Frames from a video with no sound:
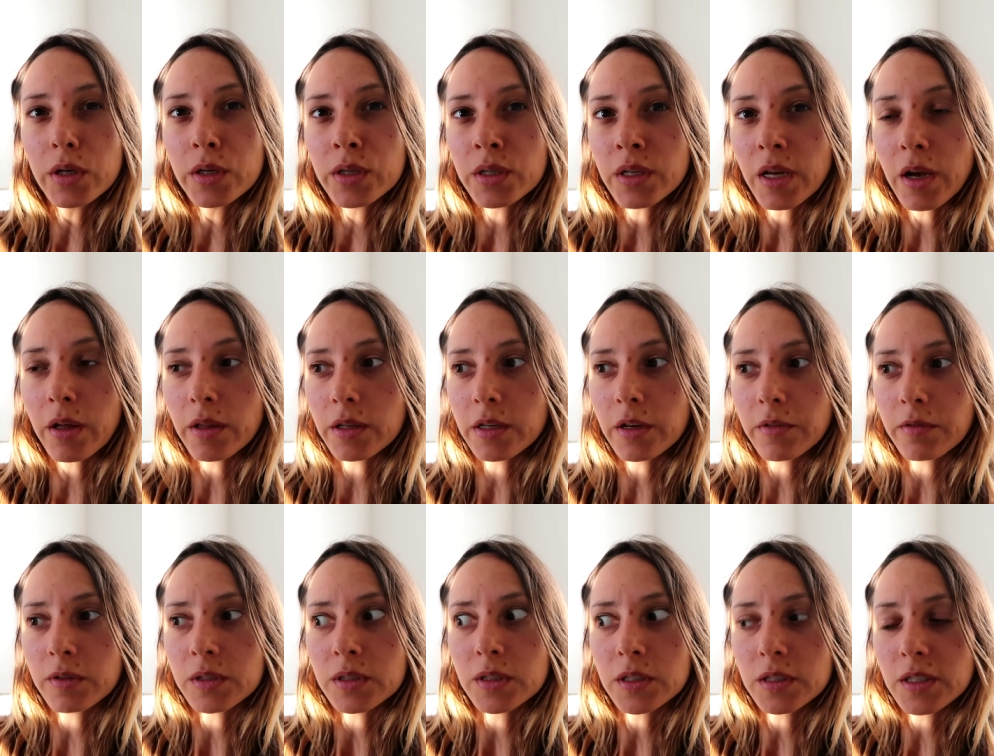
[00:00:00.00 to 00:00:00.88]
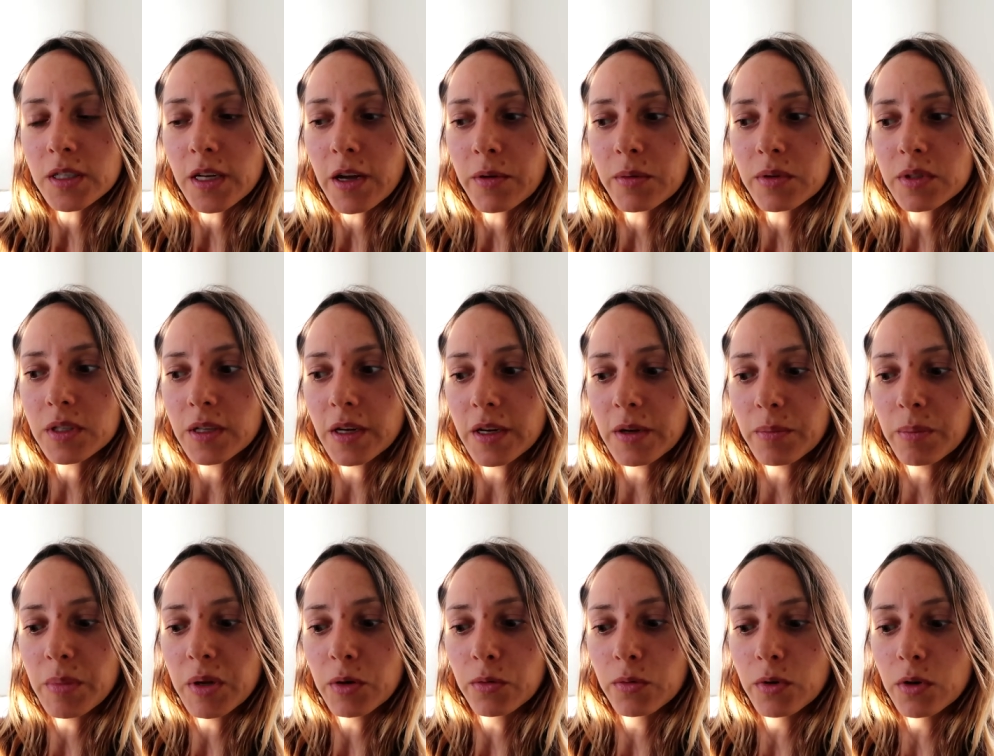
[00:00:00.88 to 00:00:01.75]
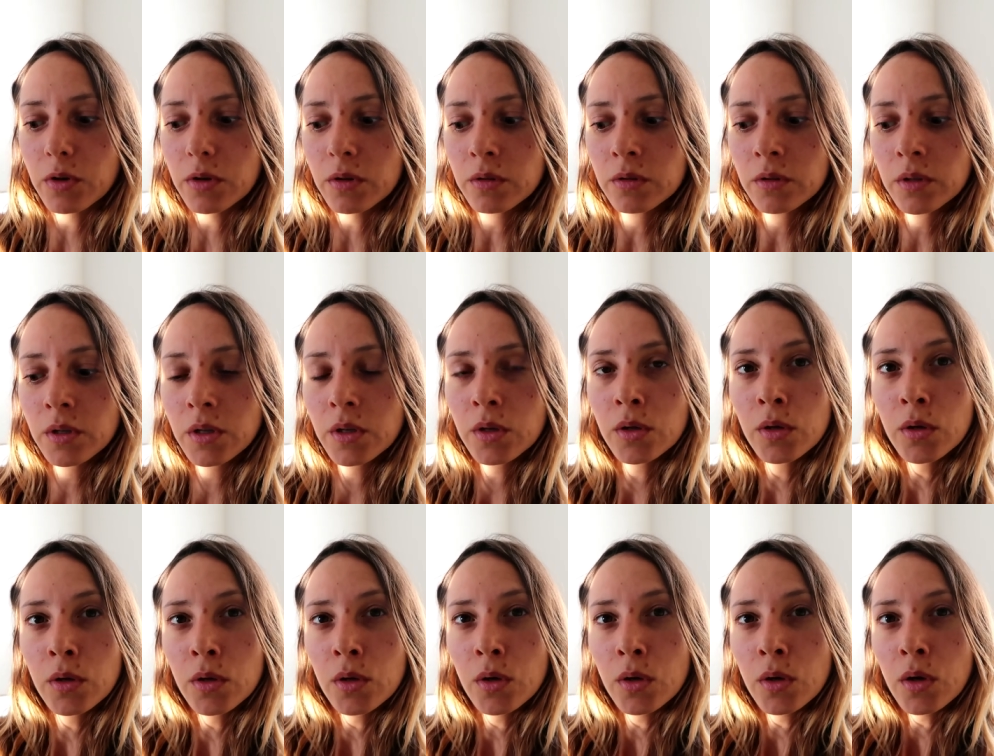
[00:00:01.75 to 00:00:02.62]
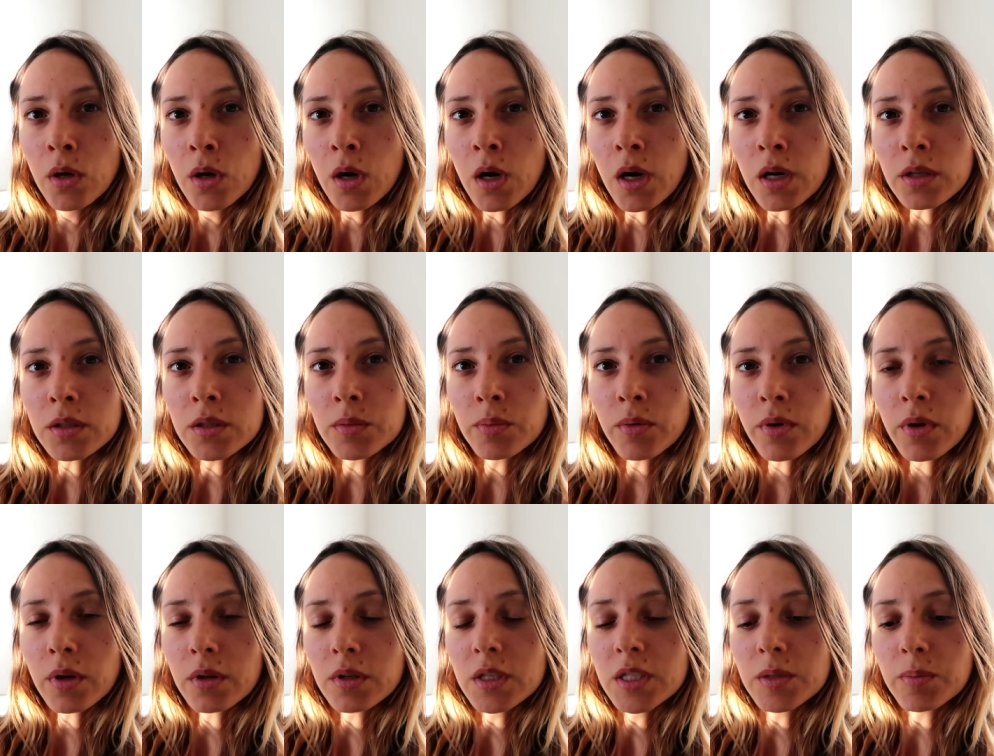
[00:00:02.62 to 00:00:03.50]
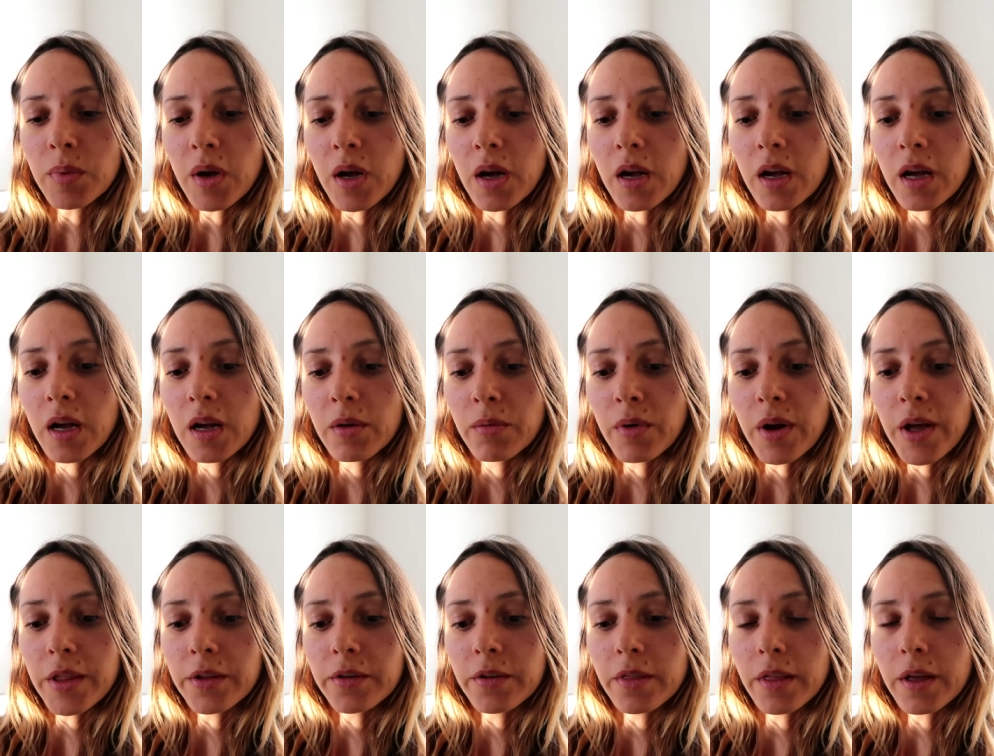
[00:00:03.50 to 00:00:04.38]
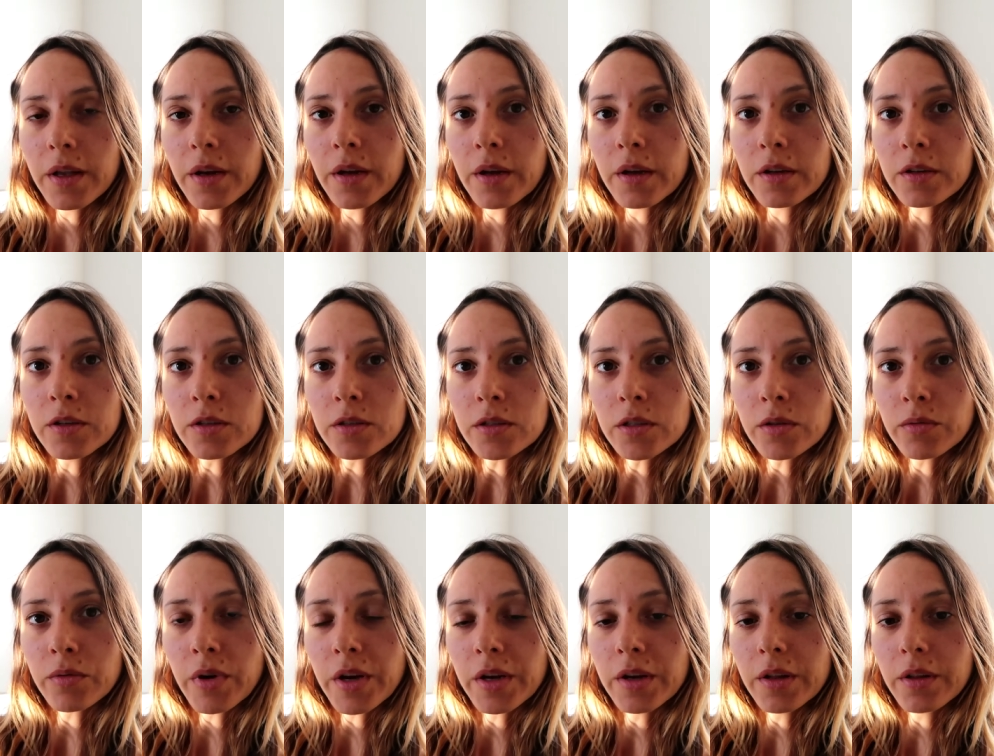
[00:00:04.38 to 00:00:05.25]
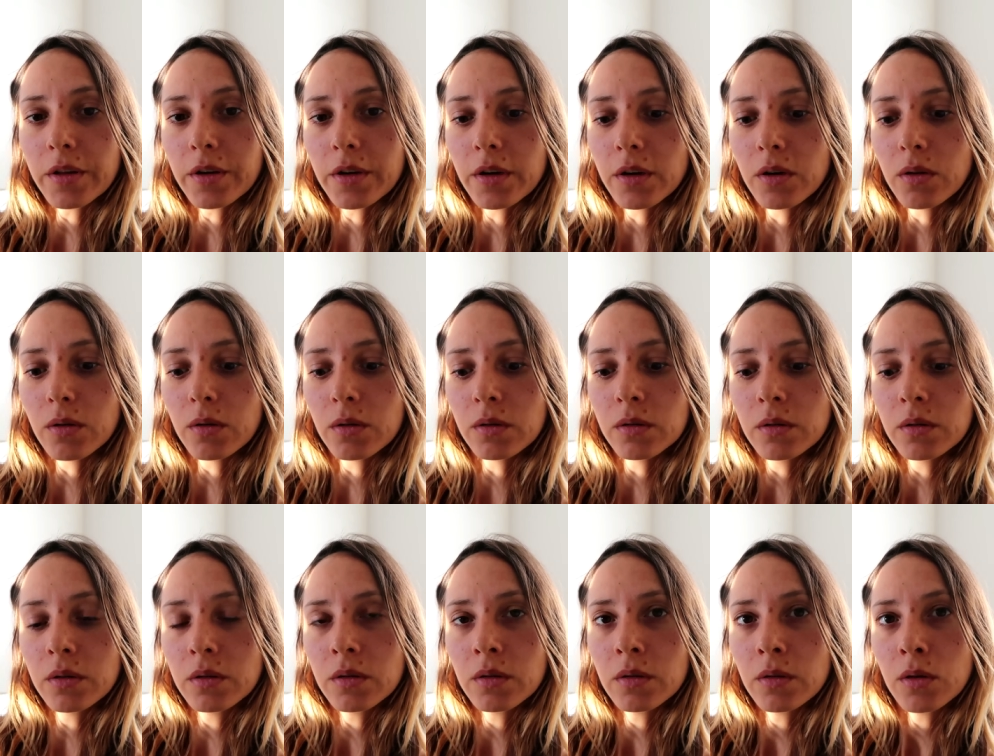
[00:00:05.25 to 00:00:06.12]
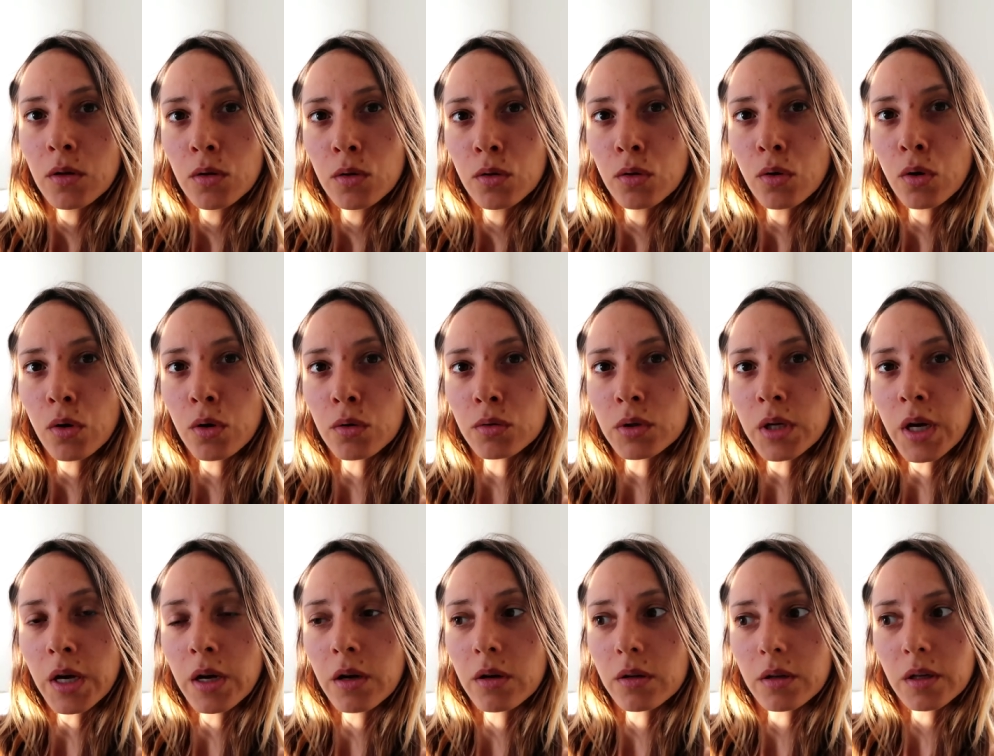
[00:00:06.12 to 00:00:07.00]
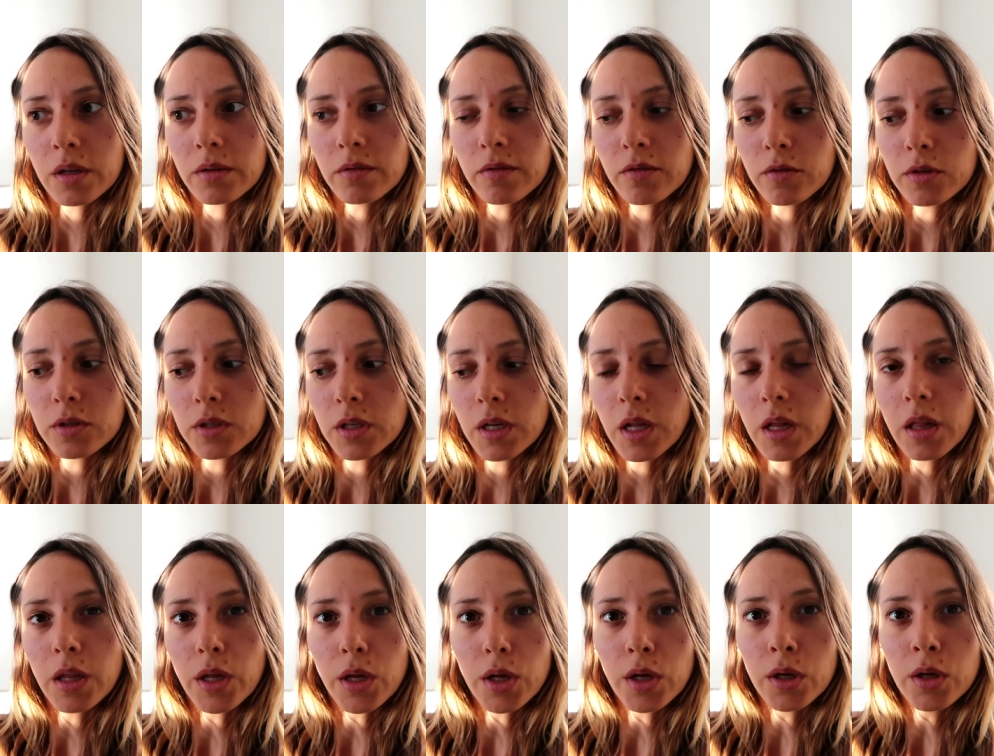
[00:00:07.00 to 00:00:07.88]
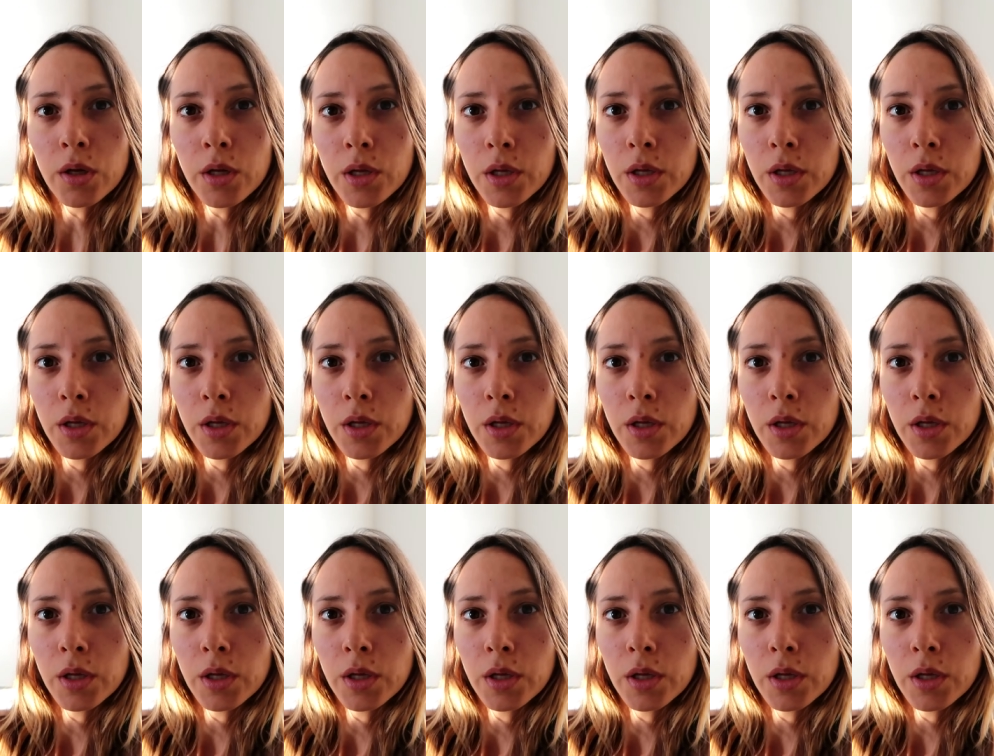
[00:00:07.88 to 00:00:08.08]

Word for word: tell the difference that I was at a mineral hot spring spa rather than uh, just a regular old hotel, unfortunately.